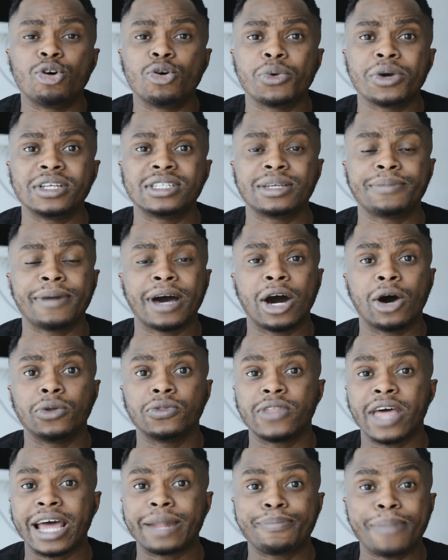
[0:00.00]
always
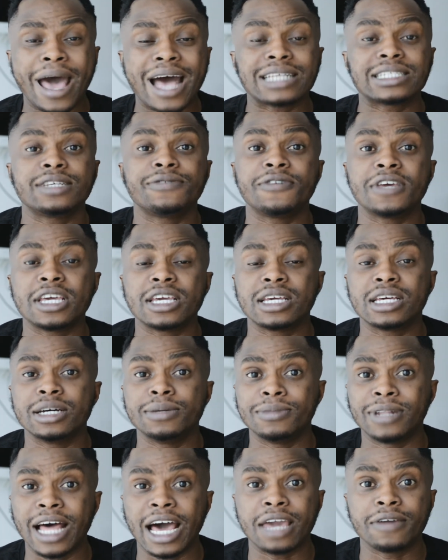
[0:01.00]
about that passive
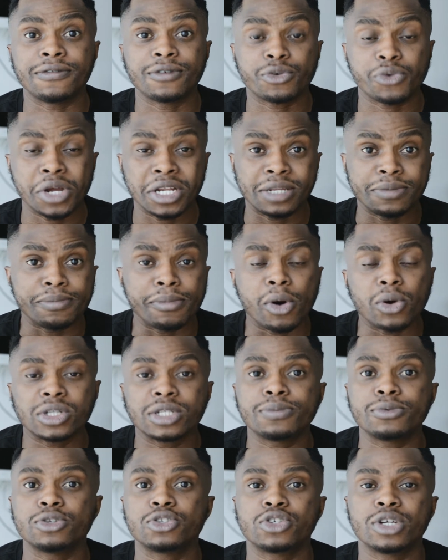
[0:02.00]
income life, creating
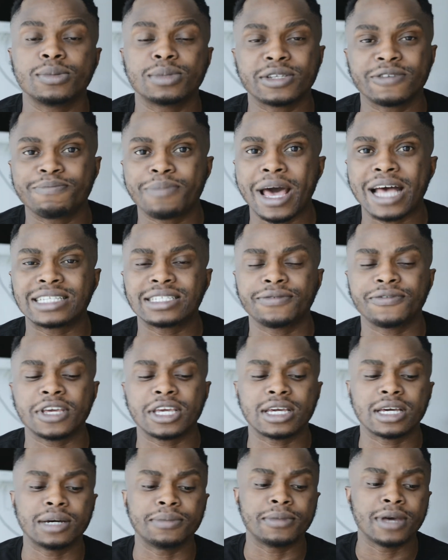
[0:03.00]
multiple streams of passive
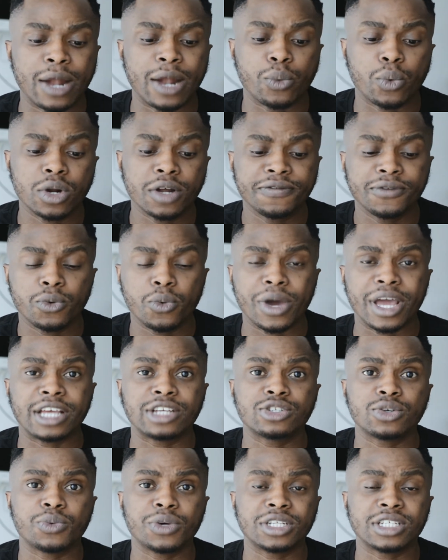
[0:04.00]
income, and one of the
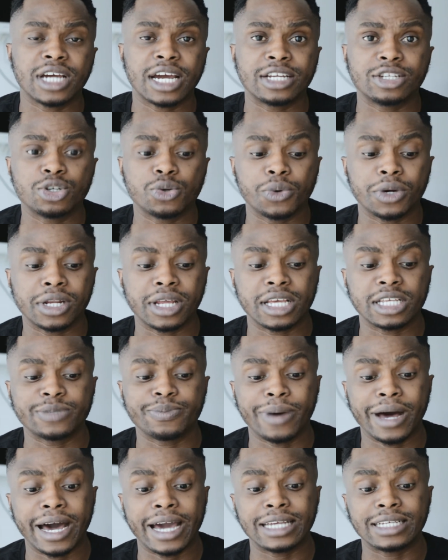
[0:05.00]
ways to which I do it is
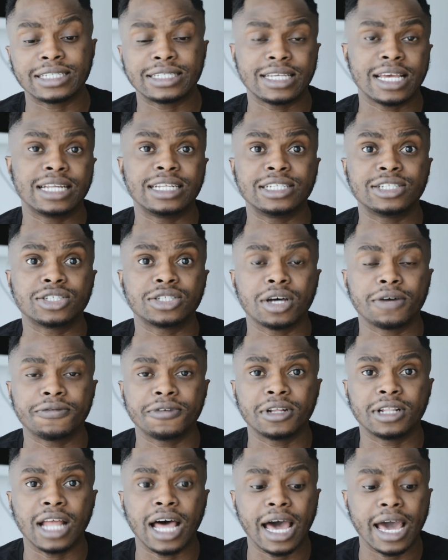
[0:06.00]
by selling
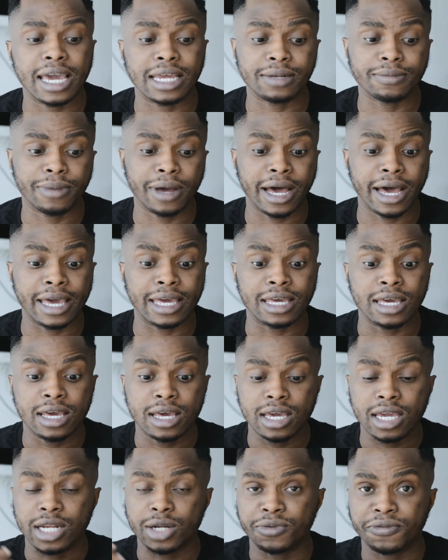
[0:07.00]
stuff online, by
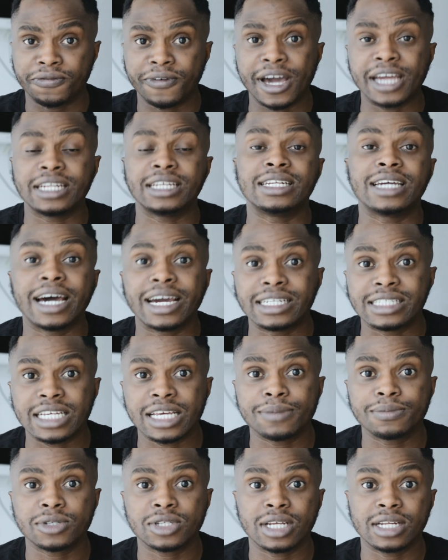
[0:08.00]
finding
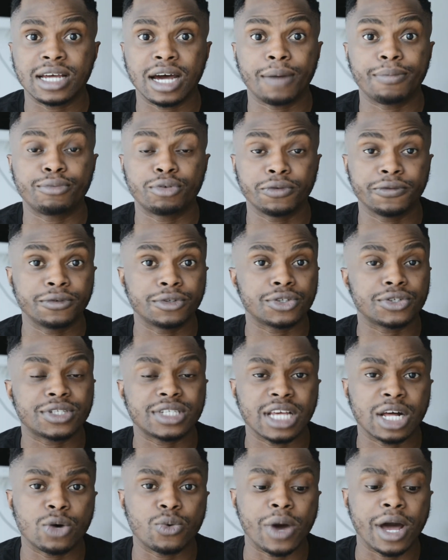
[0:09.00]
items that are proven to
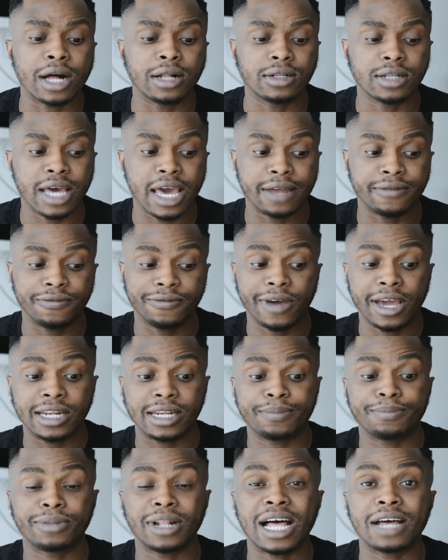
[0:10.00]
sell well and
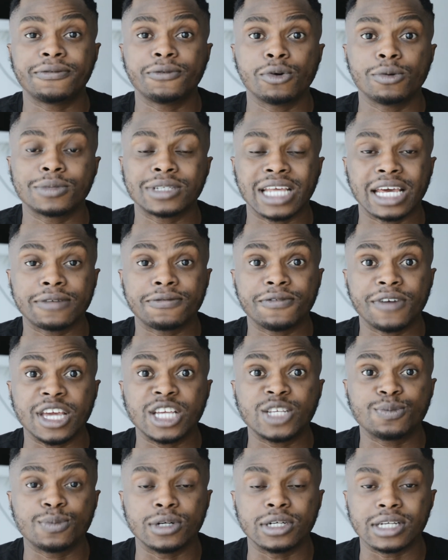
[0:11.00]
finding platforms like
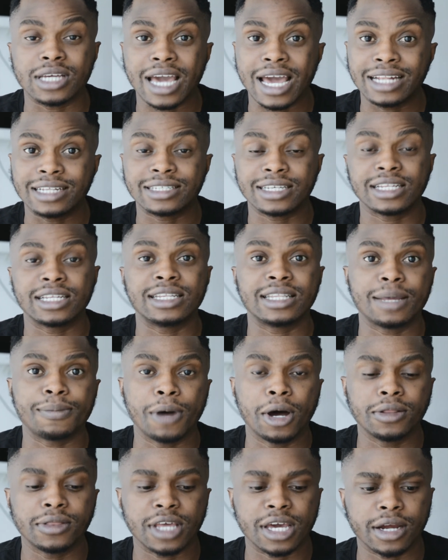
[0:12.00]
Facebook and selling
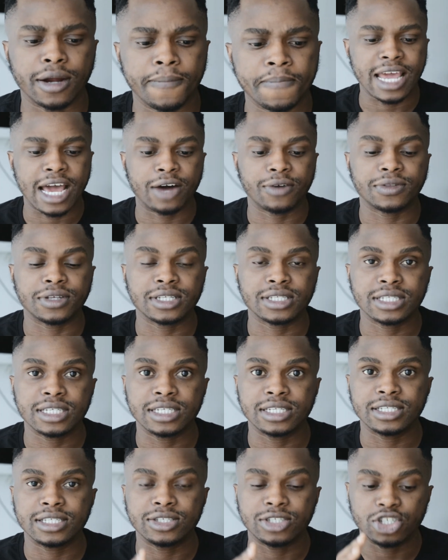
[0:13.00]
them on there. Now, this
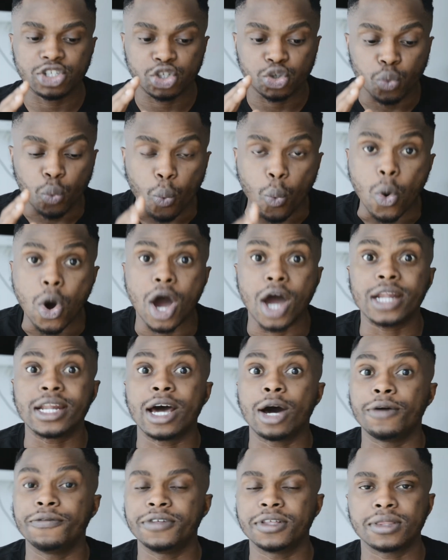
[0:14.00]
is just
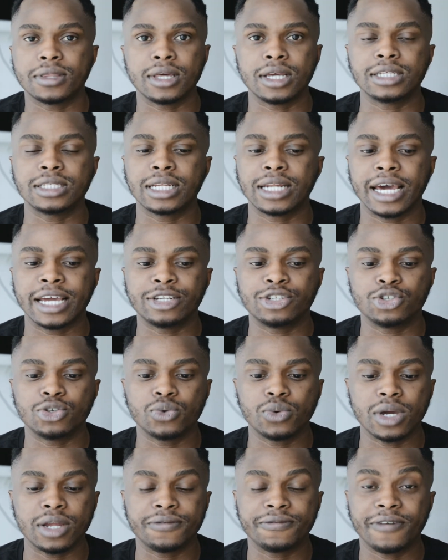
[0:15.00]
one of the things that I
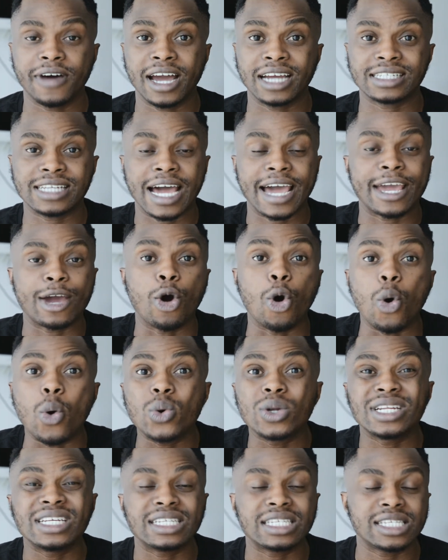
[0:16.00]
do. In fact, I
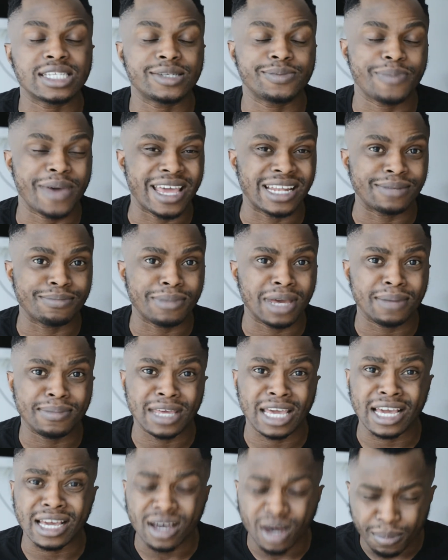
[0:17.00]
only spend
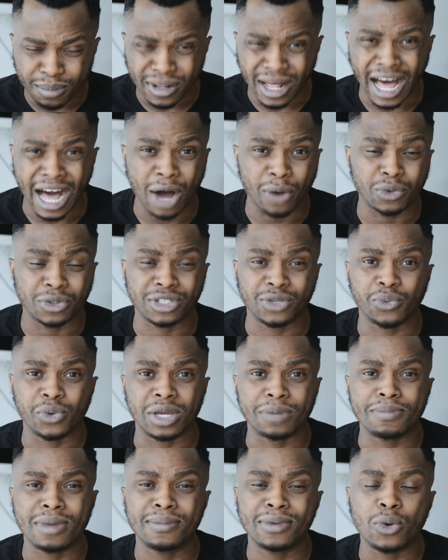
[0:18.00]
maybe a couple hours a
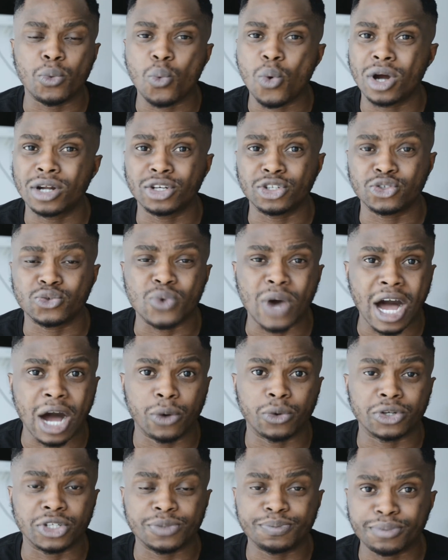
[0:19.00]
week, maybe 1 or 2
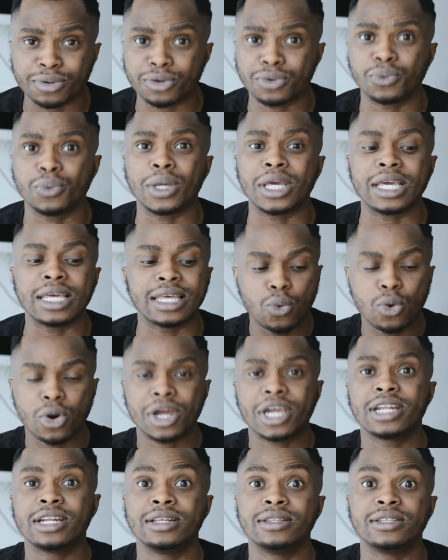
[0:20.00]
hours per week
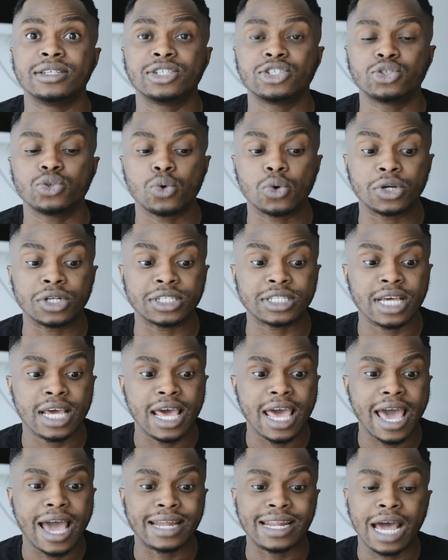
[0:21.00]
working on these stores,
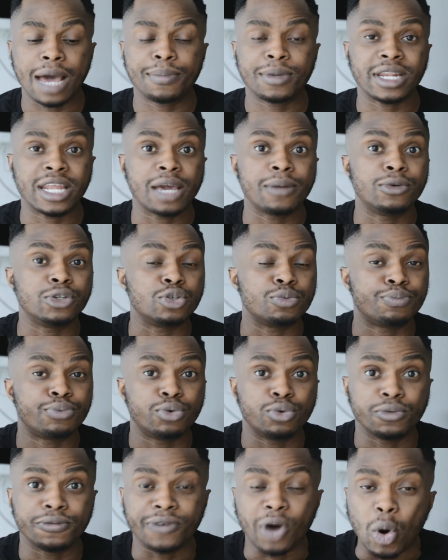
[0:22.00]
and I've been able to
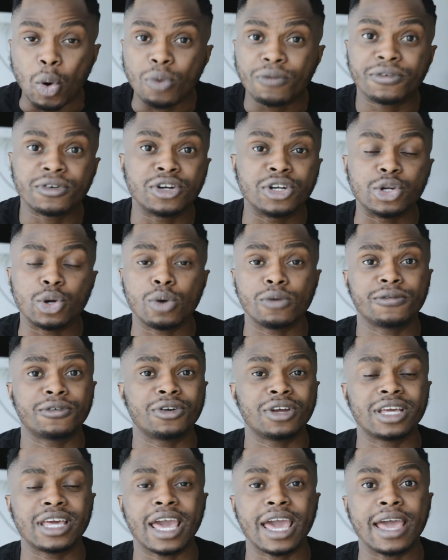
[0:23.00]
prove over and
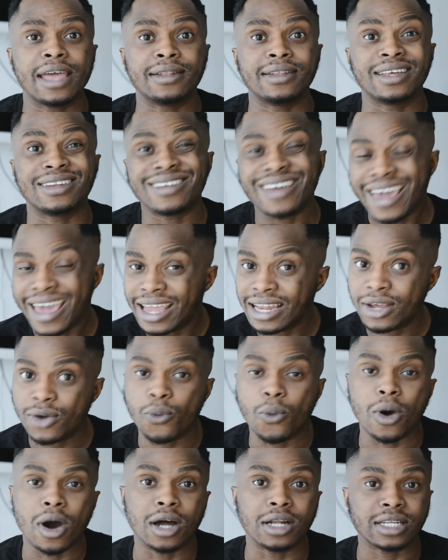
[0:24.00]
over again that
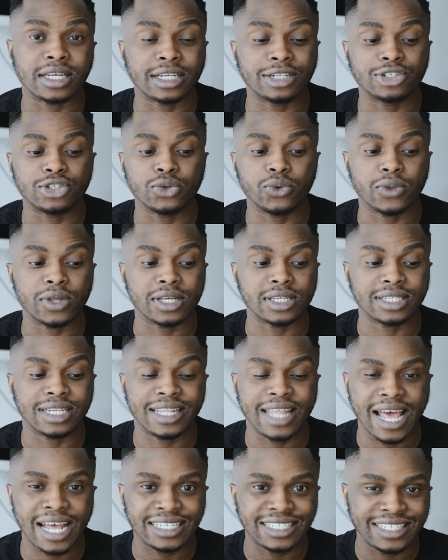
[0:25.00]
anyone can do this,
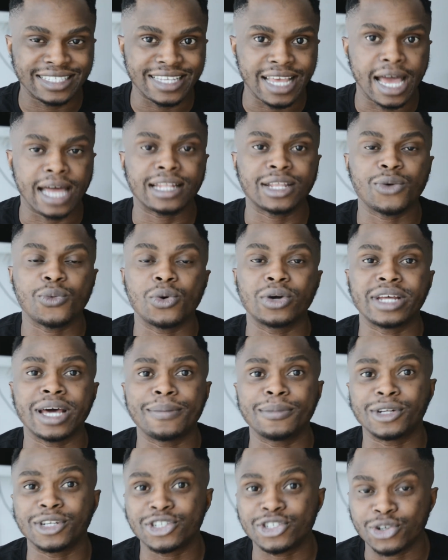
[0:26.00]
and that's exactly what
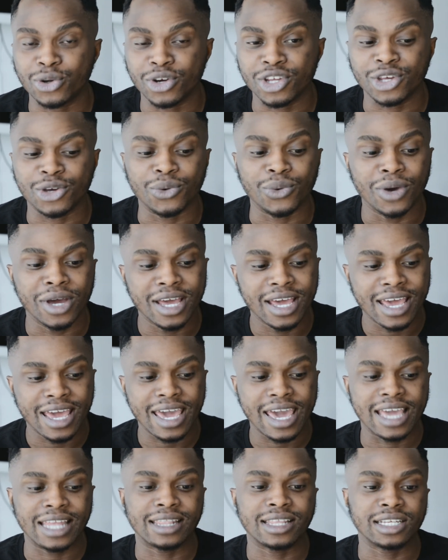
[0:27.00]
I'm going to show you
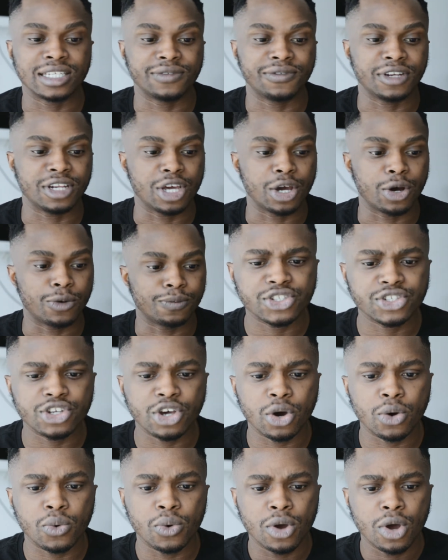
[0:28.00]
in this video.
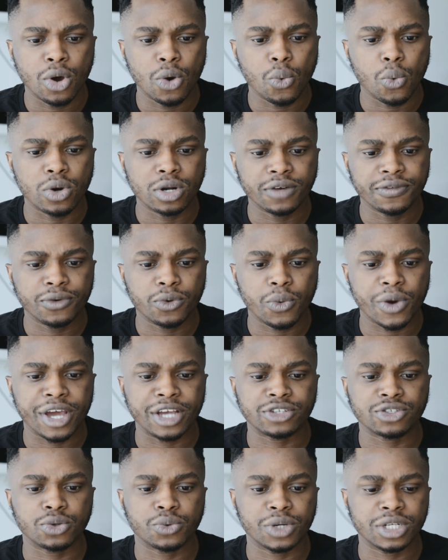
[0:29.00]
So one of the
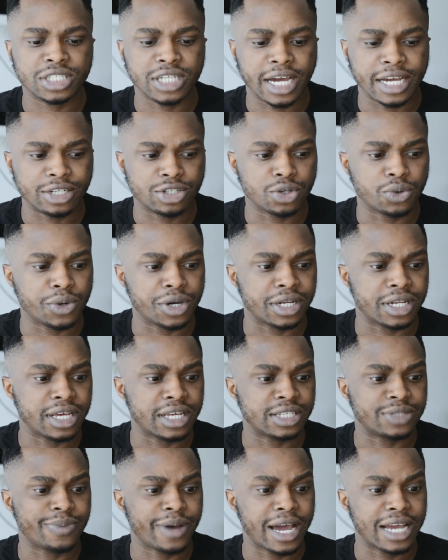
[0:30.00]
ways to which I do it
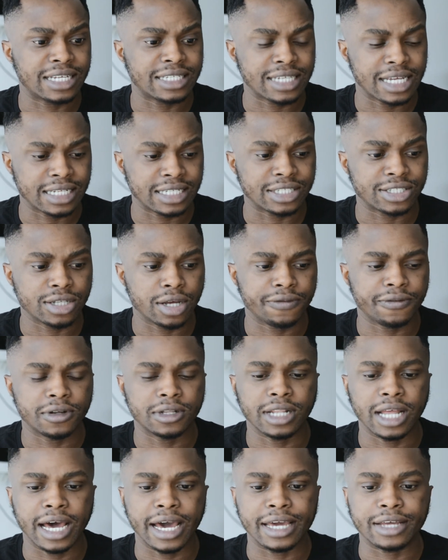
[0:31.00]
is by selling stuff
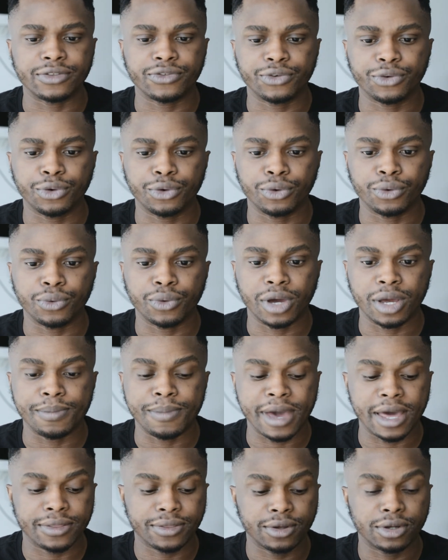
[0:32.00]
online through a
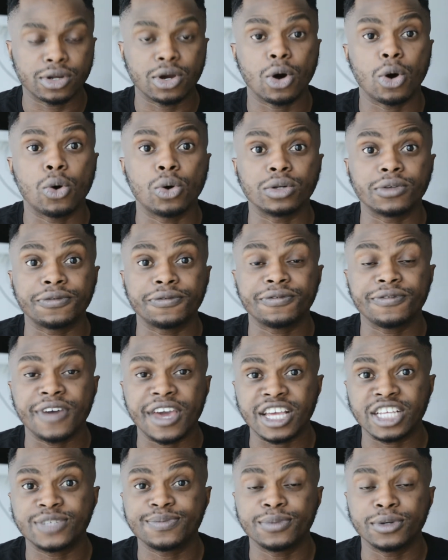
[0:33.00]
method called
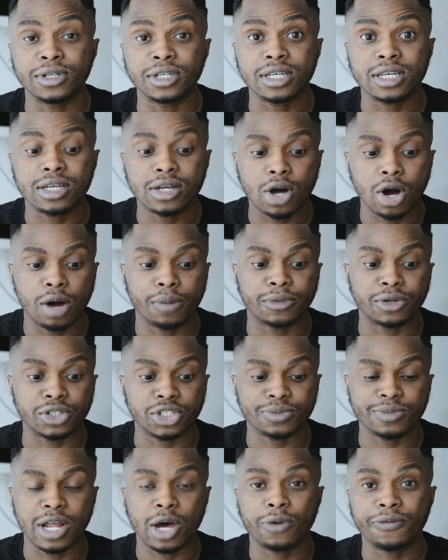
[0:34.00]
Facebook
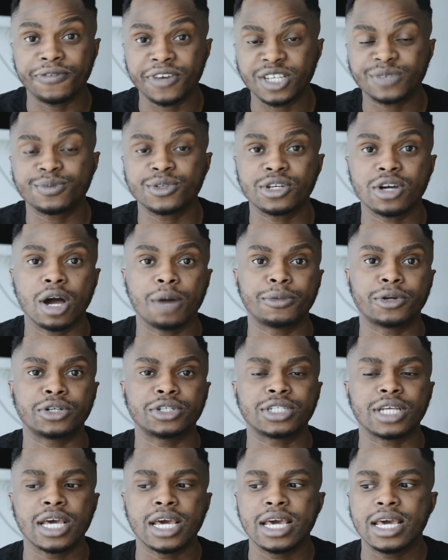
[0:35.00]
commerce. Now, Facebook
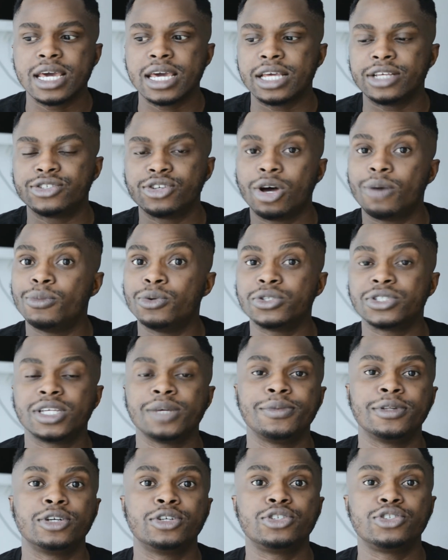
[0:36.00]
commerce is almost
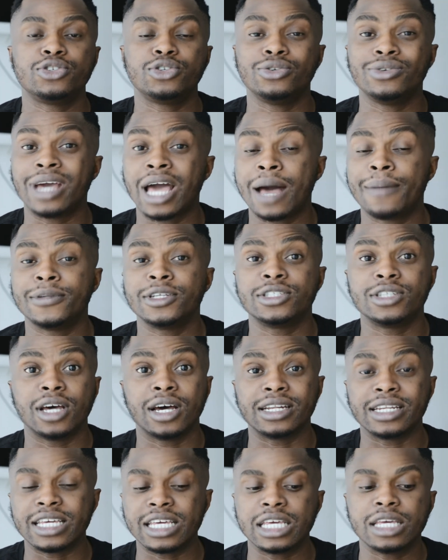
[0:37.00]
similar to
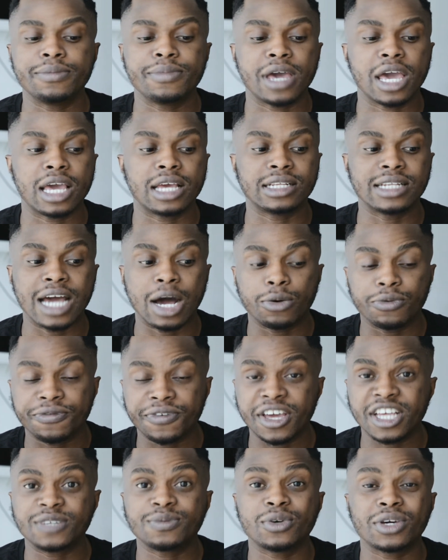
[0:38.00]
Amazon, eBay. Now,
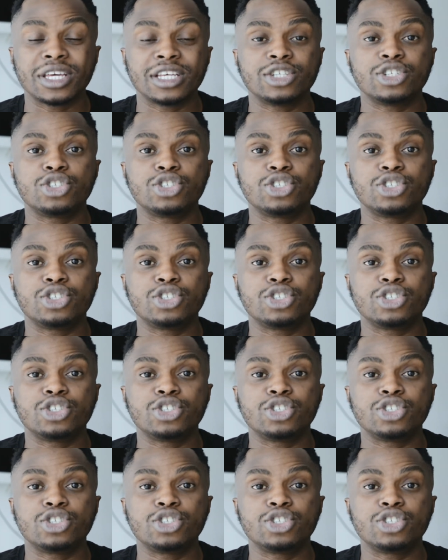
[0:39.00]
Facebook